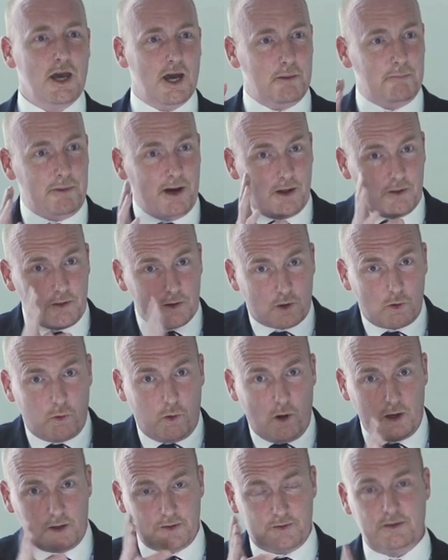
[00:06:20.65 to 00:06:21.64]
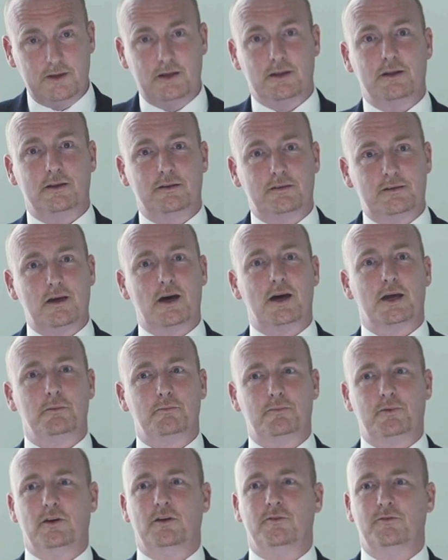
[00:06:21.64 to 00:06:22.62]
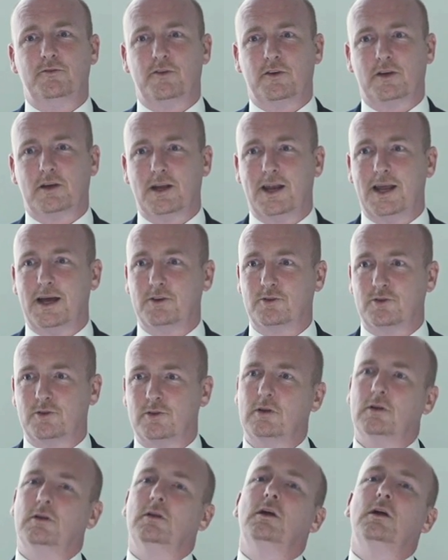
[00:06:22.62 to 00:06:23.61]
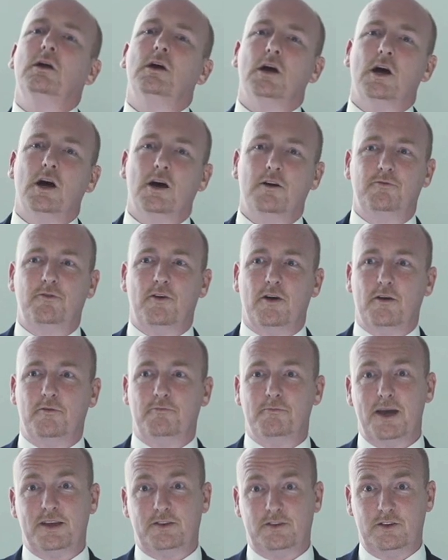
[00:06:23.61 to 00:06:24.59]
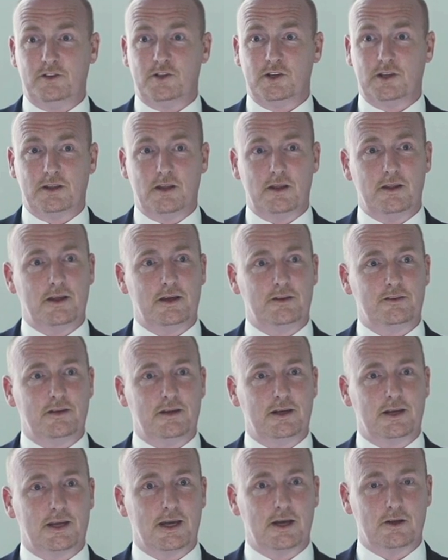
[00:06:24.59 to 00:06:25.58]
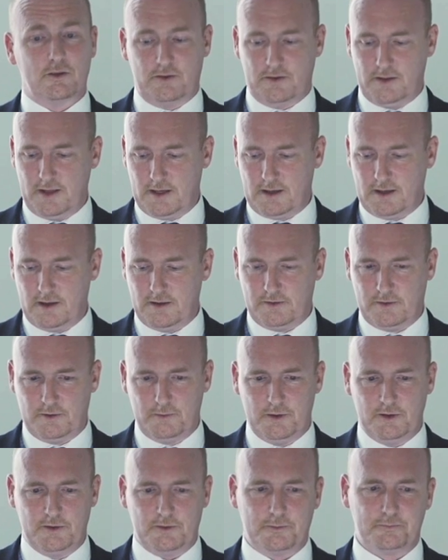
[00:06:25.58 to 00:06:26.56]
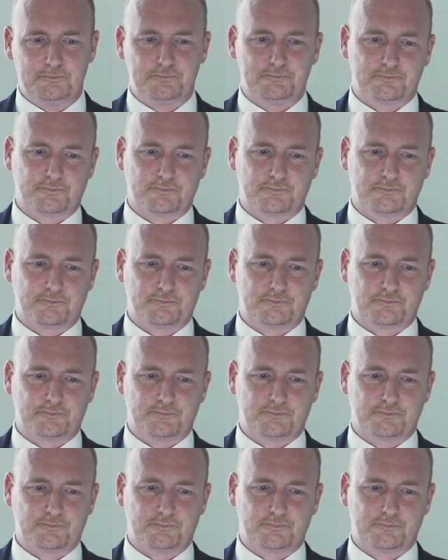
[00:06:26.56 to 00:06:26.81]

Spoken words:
about the quality and the type of collateral of messaging that they're sending out to their customers.